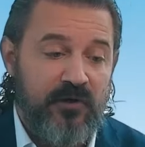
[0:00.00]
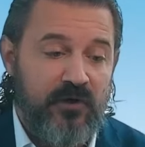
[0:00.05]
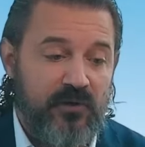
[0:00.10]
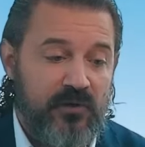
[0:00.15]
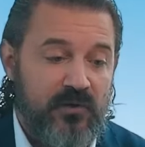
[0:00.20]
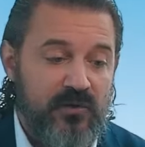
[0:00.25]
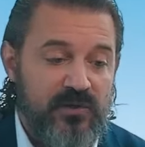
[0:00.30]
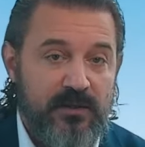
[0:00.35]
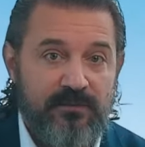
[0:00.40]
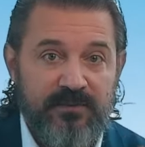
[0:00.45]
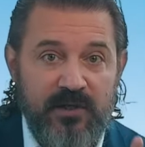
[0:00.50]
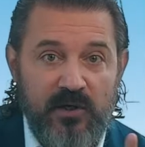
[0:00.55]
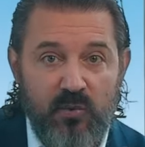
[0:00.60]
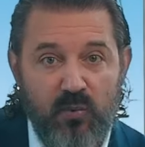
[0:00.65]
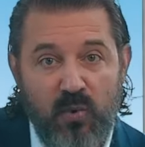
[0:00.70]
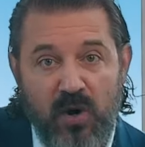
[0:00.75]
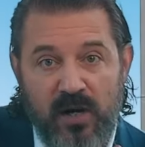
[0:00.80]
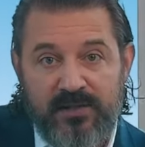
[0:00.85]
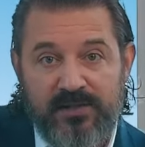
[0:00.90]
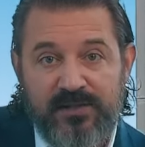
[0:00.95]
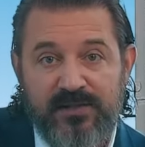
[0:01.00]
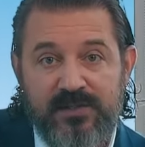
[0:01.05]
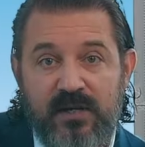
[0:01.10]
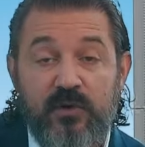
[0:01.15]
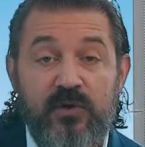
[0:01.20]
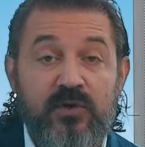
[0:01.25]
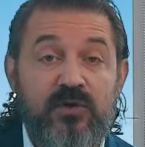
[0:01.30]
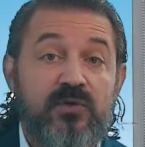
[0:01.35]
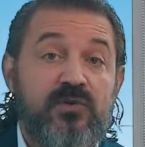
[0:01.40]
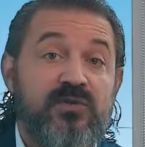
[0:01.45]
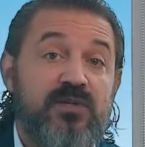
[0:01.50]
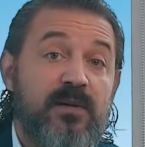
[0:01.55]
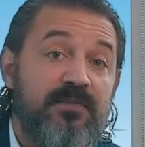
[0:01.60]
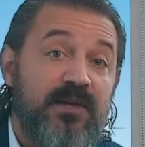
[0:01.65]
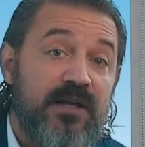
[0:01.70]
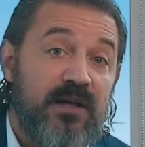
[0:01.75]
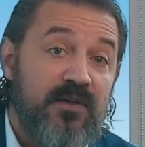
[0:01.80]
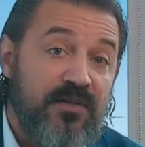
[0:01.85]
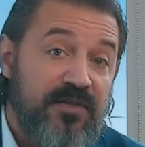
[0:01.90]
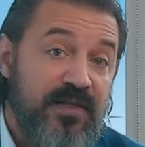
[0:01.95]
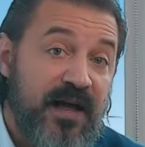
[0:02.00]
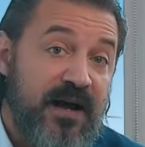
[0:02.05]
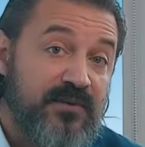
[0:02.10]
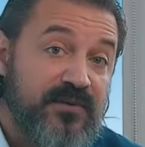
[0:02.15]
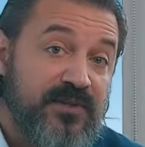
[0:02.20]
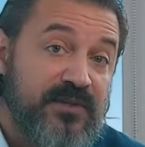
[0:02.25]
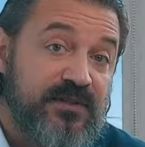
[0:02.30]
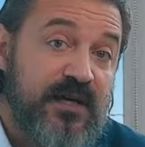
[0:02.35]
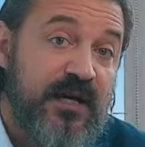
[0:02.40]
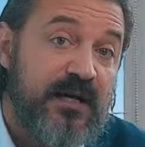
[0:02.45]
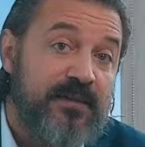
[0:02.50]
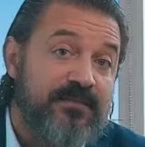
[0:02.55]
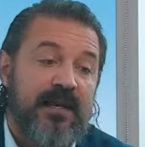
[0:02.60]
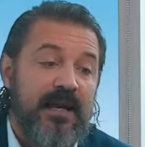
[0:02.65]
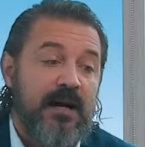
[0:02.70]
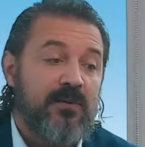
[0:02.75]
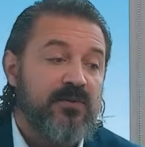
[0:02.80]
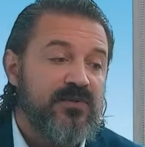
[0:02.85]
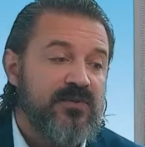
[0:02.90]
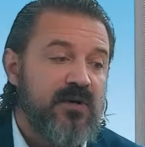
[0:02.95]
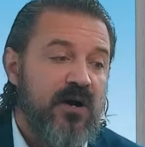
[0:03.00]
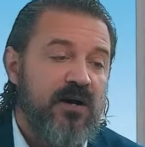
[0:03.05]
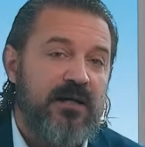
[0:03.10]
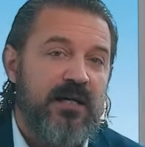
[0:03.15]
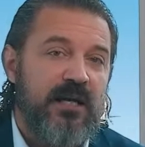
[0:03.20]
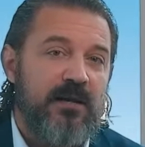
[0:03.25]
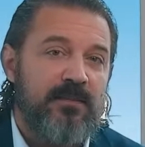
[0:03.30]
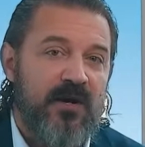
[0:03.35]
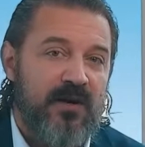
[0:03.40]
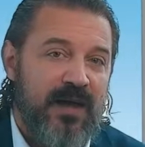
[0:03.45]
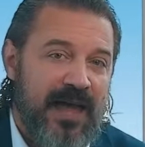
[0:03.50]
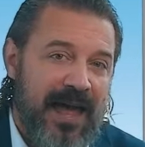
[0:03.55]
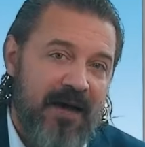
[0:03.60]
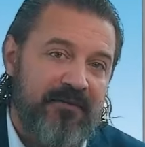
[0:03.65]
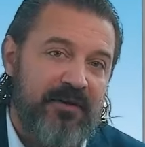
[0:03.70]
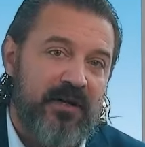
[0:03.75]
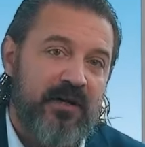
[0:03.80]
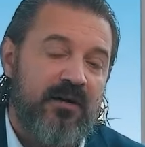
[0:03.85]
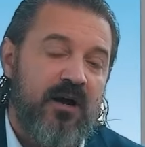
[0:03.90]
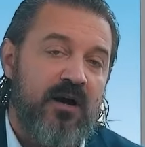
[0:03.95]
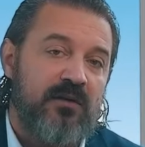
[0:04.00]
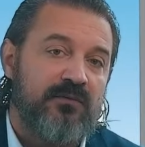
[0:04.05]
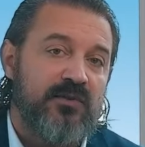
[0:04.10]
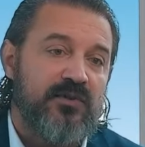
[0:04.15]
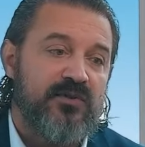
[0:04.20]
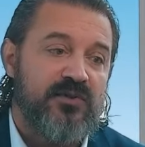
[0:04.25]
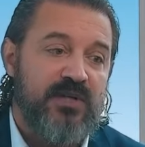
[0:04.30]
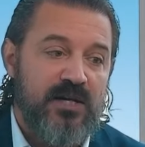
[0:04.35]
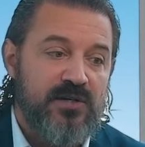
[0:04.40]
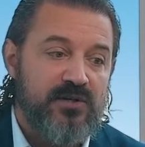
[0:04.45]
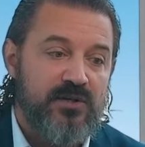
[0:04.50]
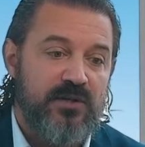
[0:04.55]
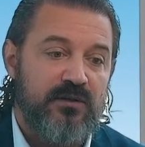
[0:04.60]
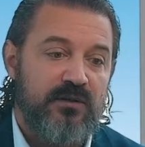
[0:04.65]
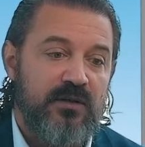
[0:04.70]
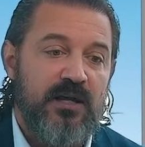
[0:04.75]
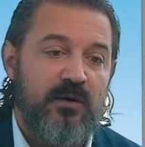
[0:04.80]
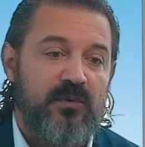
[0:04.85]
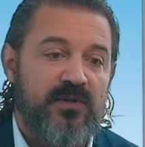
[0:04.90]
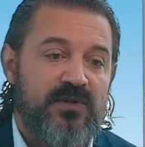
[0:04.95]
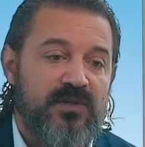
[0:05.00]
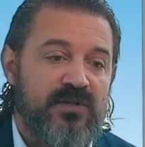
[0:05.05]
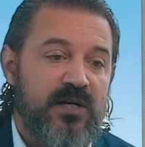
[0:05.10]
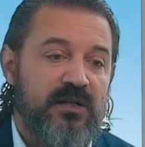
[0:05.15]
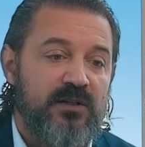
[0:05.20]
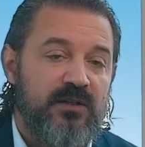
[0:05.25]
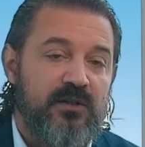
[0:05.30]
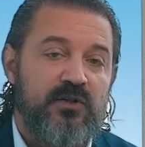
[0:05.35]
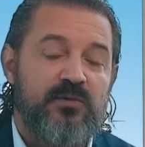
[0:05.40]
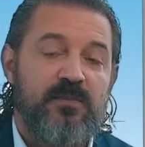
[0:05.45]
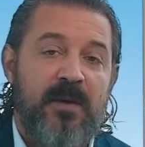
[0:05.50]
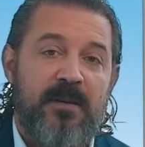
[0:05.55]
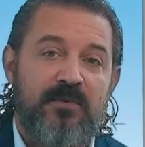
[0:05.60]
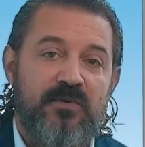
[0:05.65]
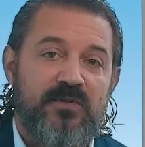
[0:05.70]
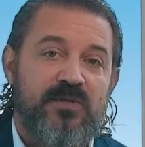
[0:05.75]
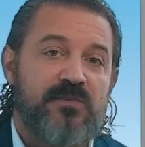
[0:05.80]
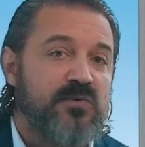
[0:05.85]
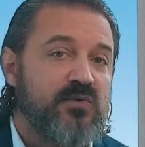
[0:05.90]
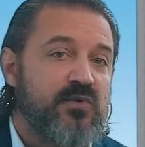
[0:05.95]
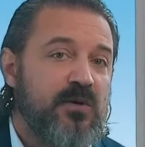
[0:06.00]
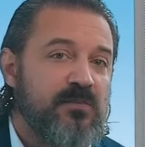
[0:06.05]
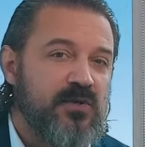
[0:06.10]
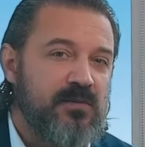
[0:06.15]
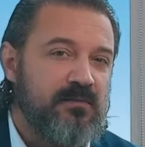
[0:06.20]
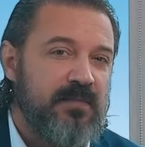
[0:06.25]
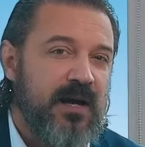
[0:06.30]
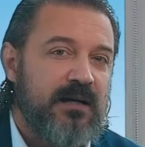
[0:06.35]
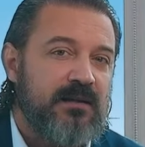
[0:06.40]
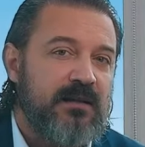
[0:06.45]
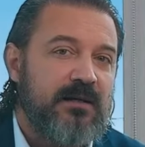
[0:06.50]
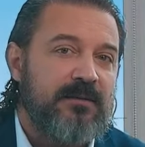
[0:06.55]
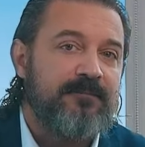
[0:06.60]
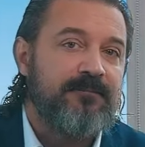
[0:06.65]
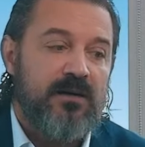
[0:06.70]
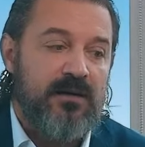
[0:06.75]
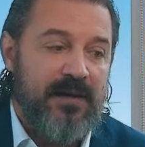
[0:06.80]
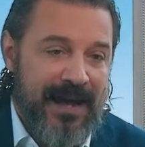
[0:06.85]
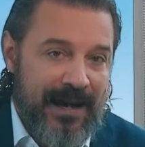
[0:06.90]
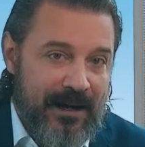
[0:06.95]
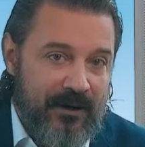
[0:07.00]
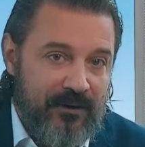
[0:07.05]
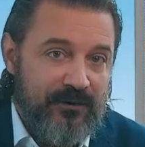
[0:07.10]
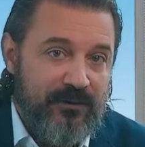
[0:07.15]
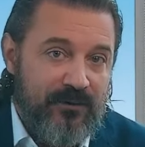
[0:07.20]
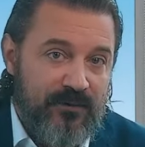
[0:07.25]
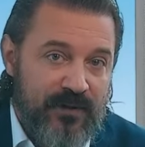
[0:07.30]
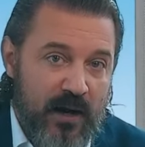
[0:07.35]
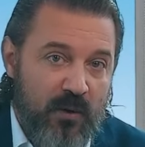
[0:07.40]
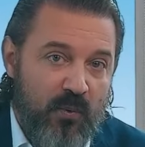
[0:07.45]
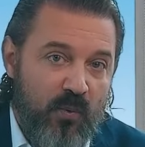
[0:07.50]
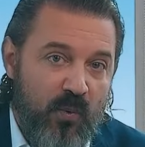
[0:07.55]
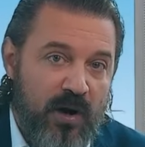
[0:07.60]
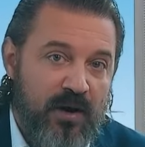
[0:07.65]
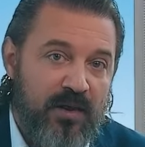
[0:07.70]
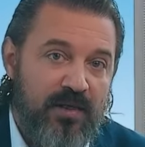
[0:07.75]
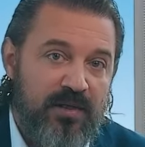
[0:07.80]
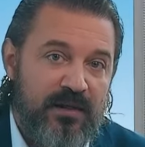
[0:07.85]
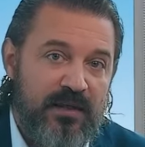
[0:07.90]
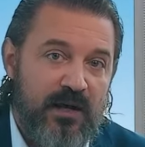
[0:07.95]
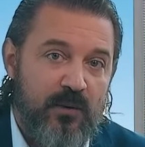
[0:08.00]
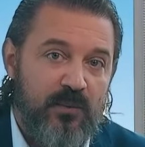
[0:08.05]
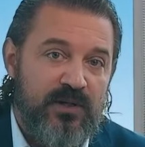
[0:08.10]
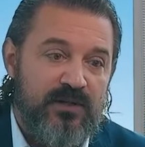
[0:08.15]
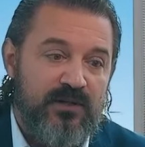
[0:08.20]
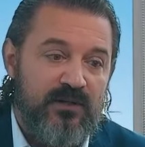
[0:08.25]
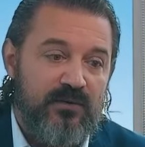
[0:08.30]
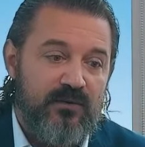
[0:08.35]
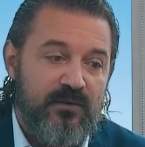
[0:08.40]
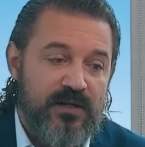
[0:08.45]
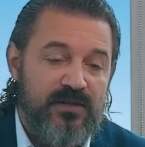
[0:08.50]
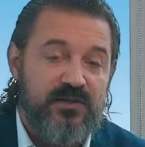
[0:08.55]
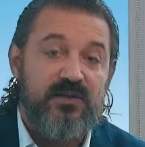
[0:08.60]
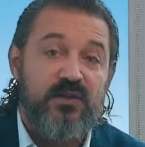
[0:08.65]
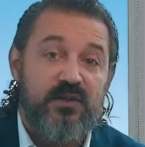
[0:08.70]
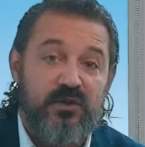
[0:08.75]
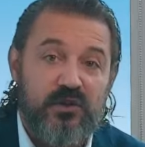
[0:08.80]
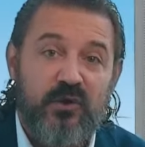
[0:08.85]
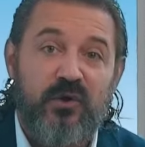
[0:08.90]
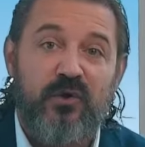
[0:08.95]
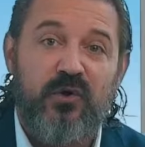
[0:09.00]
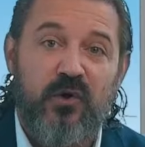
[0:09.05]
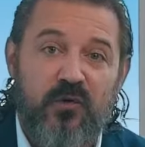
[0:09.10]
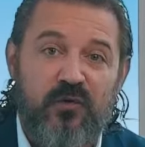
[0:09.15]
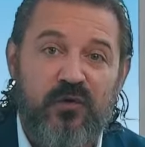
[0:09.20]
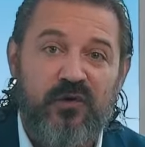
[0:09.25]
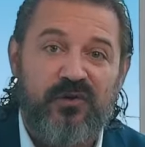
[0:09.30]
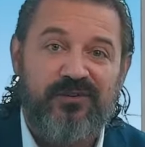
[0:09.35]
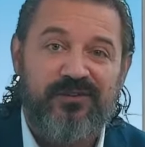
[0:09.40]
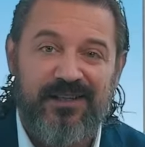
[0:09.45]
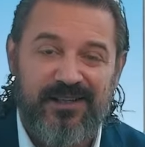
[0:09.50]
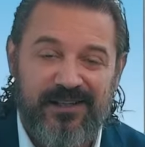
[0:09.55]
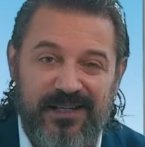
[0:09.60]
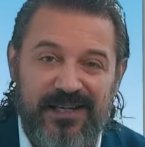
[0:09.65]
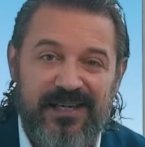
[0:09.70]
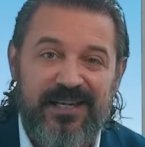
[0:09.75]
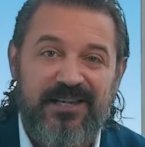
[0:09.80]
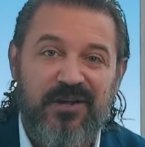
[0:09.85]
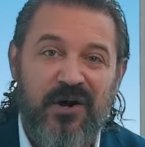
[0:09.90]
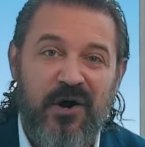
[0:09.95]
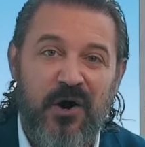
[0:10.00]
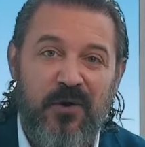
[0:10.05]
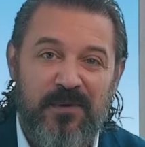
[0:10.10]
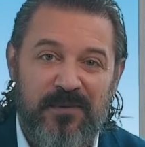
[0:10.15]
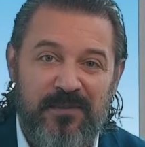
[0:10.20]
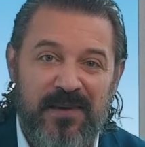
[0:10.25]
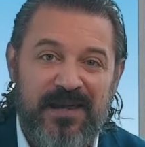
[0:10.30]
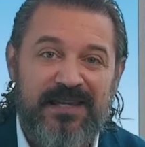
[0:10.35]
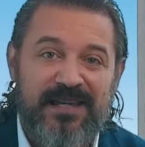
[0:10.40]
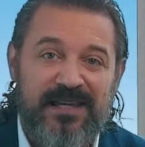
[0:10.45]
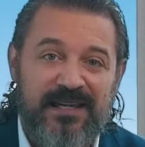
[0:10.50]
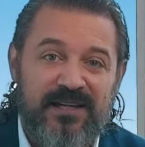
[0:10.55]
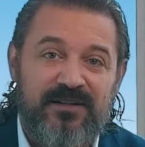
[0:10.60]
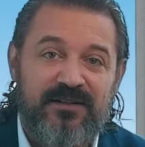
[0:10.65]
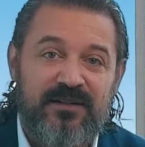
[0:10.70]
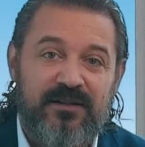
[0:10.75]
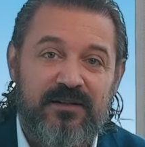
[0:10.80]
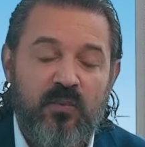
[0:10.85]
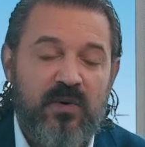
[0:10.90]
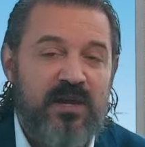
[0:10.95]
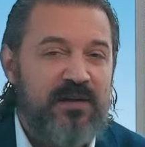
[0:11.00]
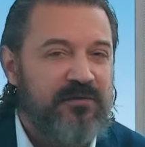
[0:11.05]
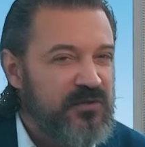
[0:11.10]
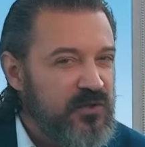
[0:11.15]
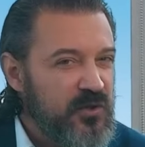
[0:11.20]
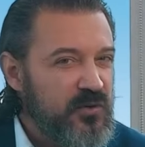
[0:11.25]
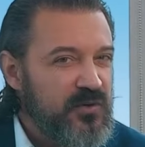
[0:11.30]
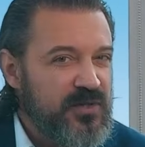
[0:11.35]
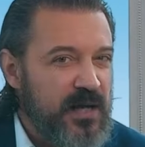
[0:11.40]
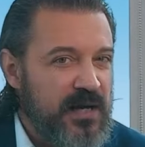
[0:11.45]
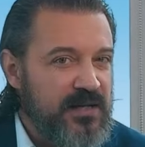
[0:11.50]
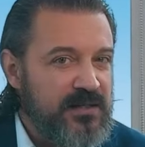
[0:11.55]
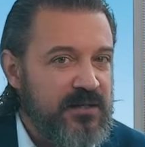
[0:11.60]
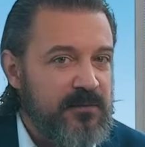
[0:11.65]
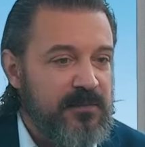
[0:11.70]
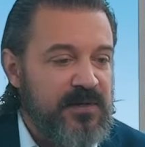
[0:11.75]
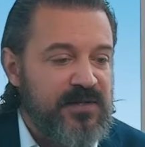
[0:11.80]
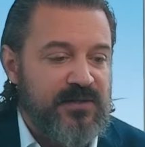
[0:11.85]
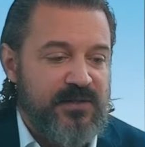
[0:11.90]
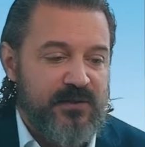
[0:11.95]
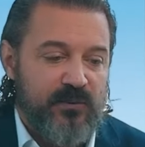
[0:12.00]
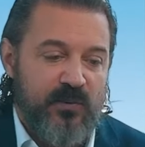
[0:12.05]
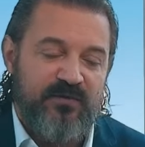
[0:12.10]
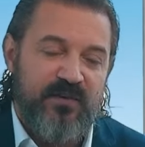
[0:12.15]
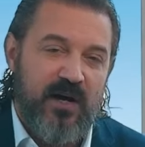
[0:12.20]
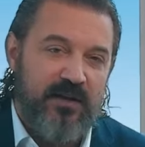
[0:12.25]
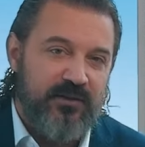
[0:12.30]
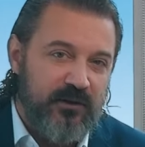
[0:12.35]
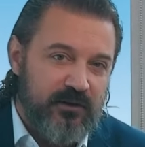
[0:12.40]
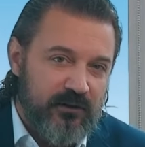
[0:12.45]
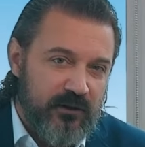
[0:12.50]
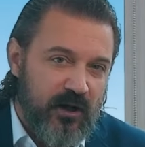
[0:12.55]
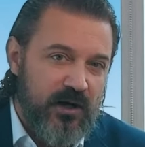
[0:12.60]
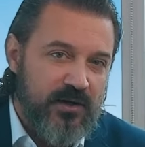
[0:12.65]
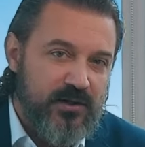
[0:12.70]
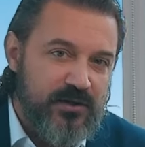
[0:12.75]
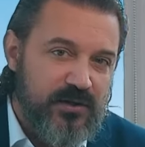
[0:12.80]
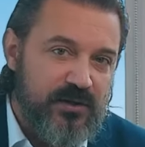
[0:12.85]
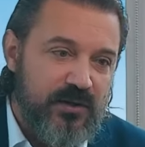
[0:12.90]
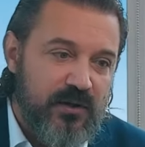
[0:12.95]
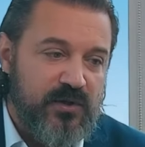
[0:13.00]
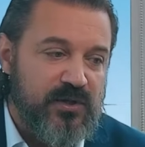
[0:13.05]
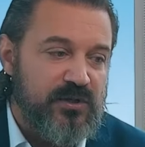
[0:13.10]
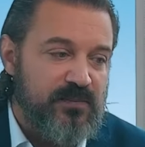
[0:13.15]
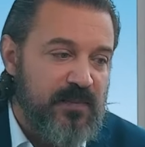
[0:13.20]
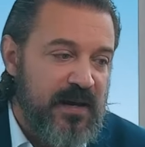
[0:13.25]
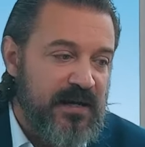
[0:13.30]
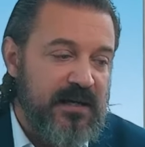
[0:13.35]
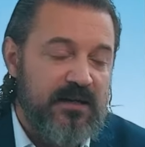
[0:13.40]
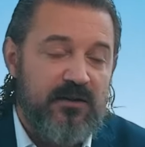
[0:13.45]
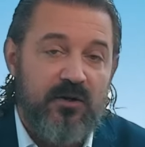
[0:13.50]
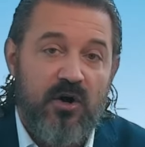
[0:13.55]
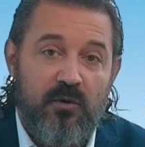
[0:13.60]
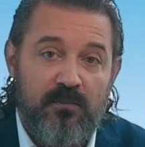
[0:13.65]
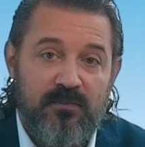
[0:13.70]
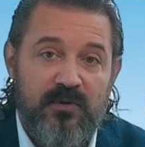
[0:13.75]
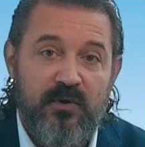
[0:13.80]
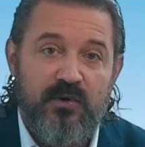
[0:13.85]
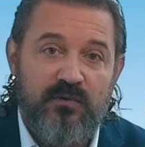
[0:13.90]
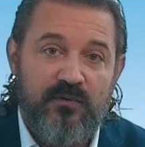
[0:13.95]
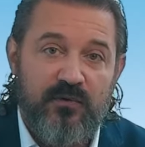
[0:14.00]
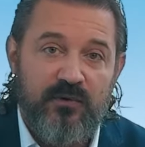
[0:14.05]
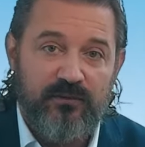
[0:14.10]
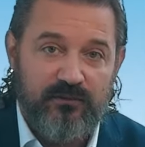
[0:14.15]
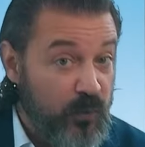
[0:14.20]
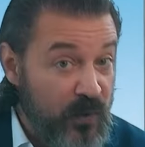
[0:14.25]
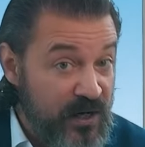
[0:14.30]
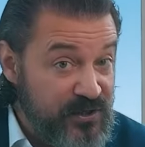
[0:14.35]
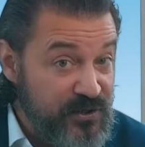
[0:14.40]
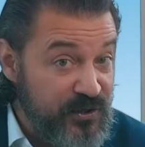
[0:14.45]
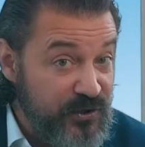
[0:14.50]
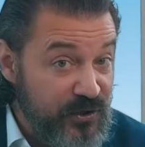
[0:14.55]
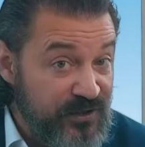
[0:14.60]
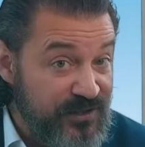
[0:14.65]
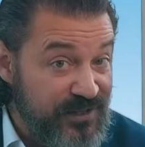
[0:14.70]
could do something once, you could do something a thousand times. And I was talking about having a conversation that would sell a newspaper subscription back then. Now, that one thing that we do is the turnover, the cleaning the home and making making it good. We have two sides of the business. We've got the launch, which is making the home beautiful, which good